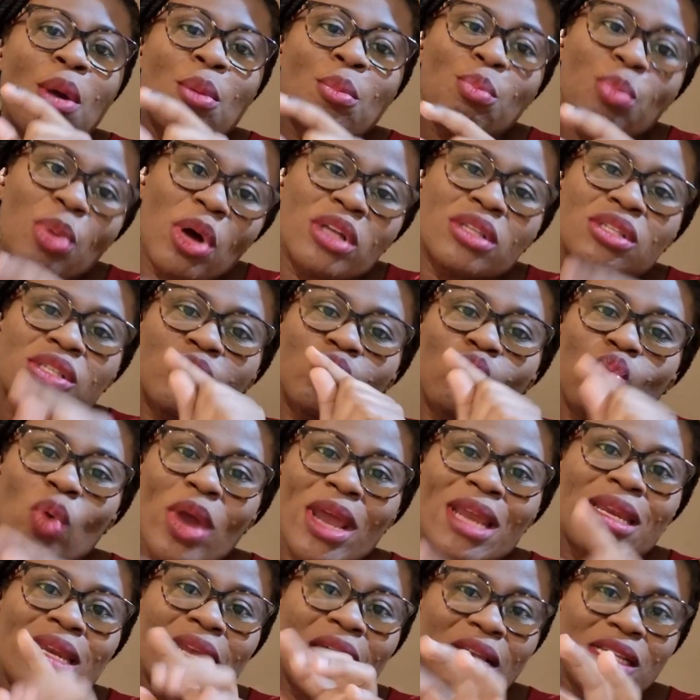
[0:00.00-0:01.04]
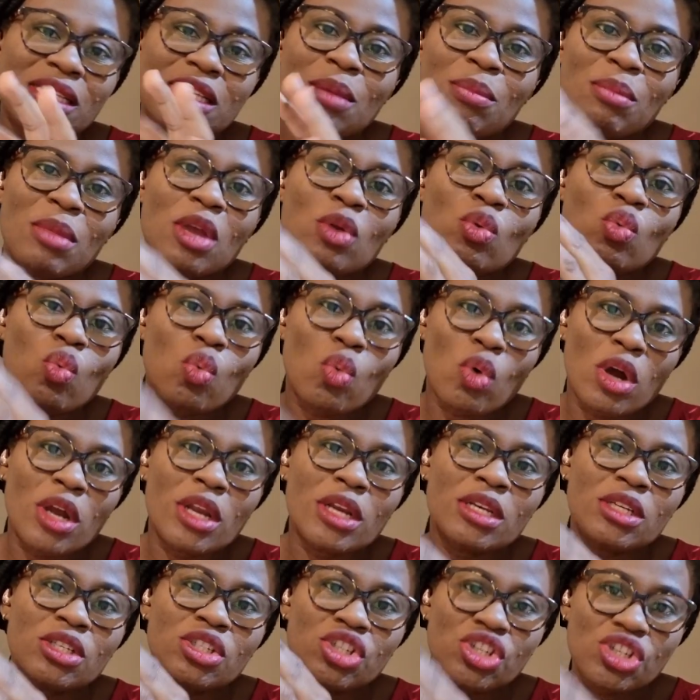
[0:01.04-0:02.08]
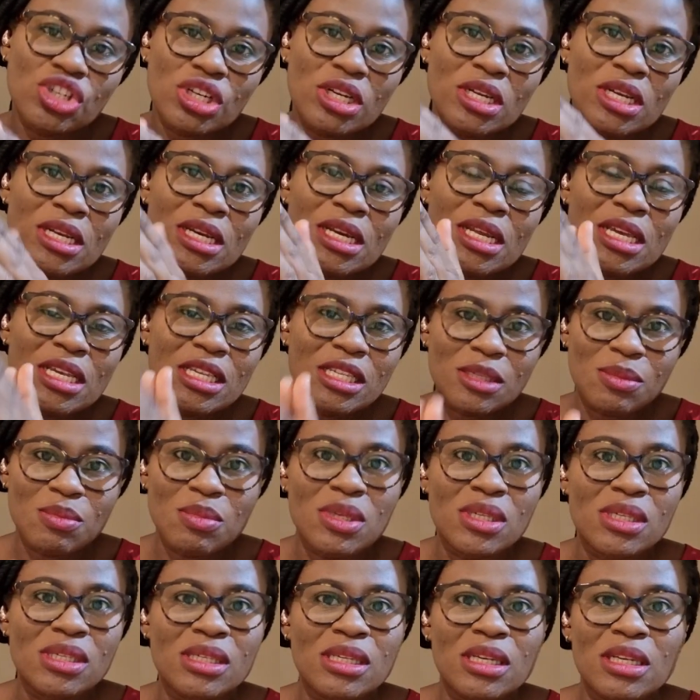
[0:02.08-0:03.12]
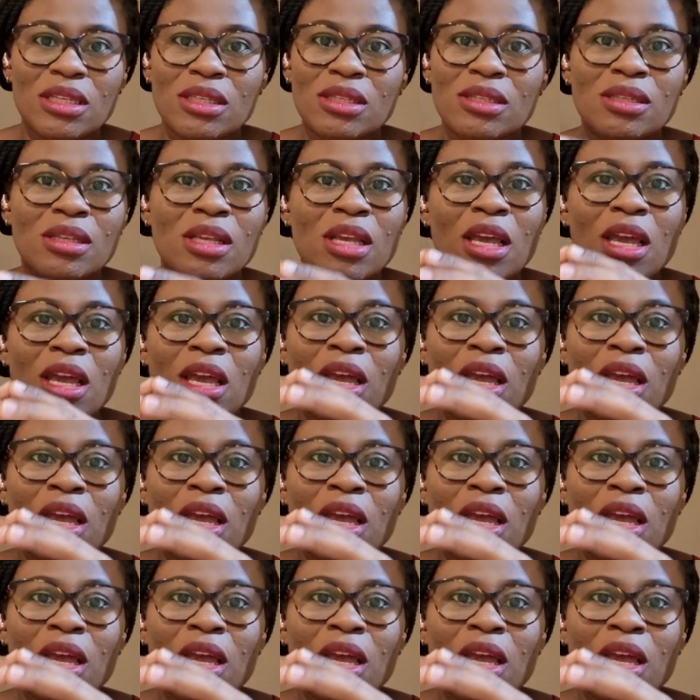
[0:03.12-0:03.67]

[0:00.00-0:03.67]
But when the SMN1 gene is missing,